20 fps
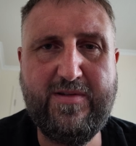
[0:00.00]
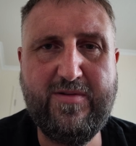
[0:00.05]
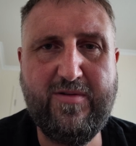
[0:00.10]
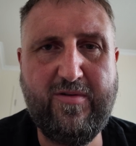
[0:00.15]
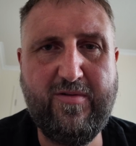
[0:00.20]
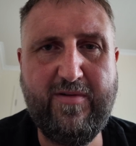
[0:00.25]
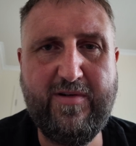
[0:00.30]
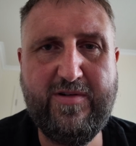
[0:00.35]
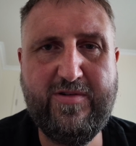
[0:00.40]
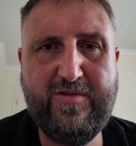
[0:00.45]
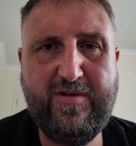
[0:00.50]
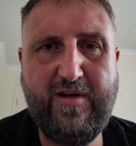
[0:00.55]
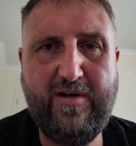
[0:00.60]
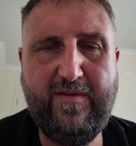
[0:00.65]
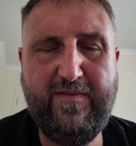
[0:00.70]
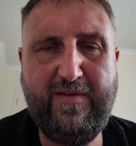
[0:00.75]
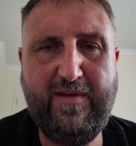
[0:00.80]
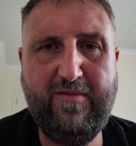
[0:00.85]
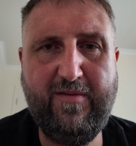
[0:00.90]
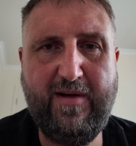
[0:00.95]
Tourist
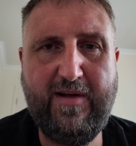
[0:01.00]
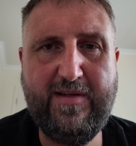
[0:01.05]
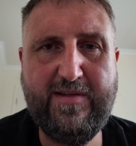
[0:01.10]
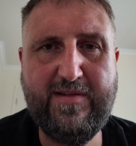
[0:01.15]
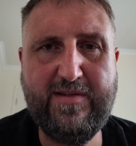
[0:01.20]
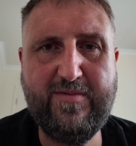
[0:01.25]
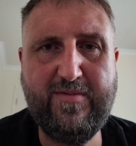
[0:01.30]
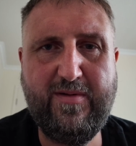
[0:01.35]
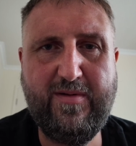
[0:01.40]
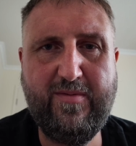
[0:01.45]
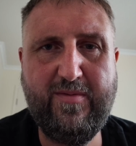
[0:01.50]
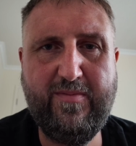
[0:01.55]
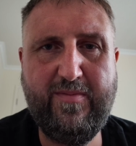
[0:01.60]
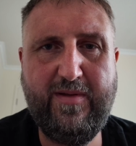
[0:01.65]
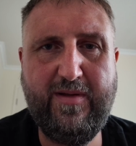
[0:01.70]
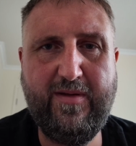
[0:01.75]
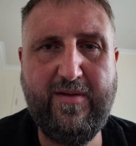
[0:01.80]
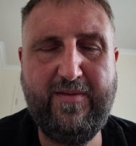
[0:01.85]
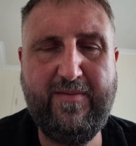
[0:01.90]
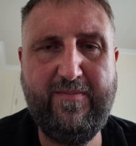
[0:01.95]
Trophy race, is what it would
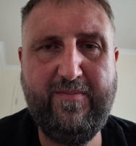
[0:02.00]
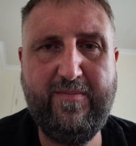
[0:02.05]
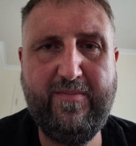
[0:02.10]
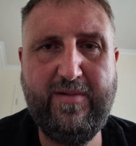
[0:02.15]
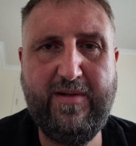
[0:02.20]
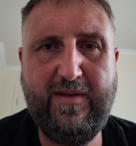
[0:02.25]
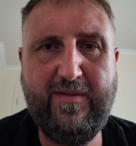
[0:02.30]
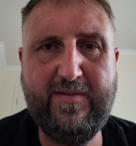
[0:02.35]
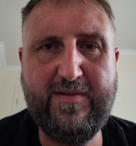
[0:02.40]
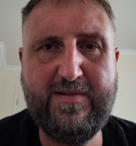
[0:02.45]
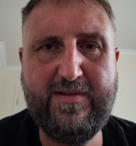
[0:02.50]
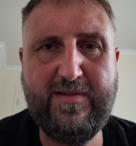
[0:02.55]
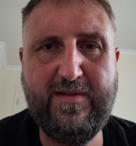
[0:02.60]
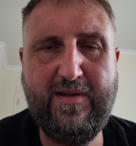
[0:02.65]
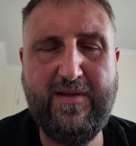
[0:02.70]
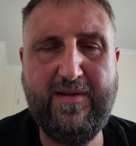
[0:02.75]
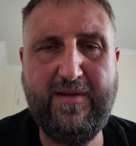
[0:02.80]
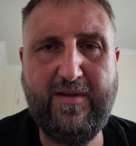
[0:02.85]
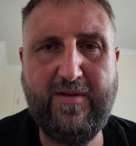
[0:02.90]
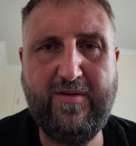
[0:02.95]
be. I believe it's
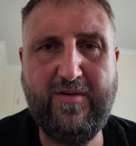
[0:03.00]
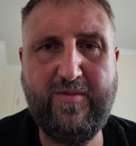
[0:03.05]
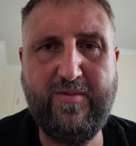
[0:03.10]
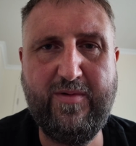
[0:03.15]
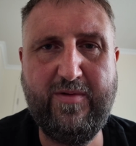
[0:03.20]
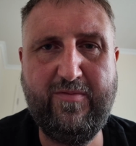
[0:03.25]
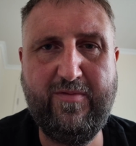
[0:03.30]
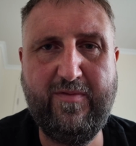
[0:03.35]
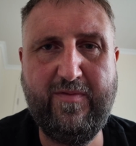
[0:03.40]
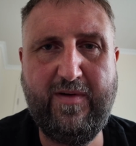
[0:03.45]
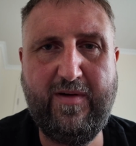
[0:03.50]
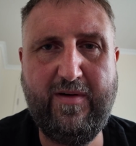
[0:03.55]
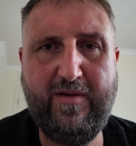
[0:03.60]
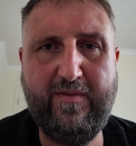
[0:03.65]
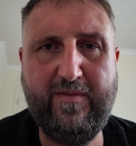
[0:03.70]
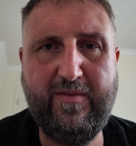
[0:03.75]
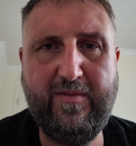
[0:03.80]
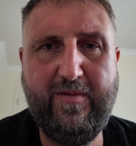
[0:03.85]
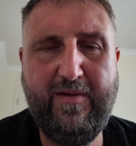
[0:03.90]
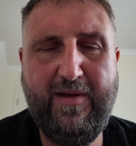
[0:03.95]
at Goodwood
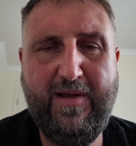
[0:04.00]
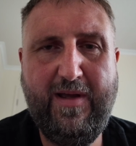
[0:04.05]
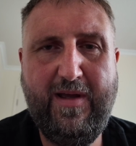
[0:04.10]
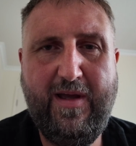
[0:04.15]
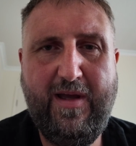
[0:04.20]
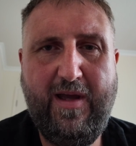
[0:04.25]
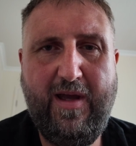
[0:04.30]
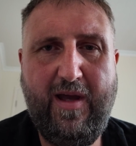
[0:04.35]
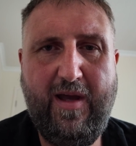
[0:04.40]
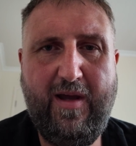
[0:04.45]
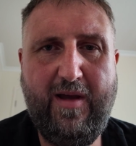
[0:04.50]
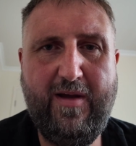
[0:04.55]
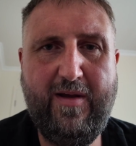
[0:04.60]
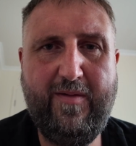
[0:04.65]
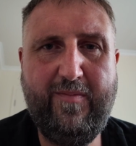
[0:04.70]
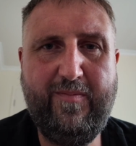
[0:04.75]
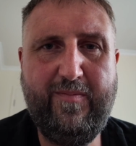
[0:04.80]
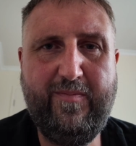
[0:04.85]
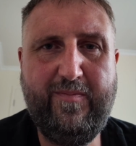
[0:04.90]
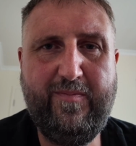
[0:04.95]
Revival. It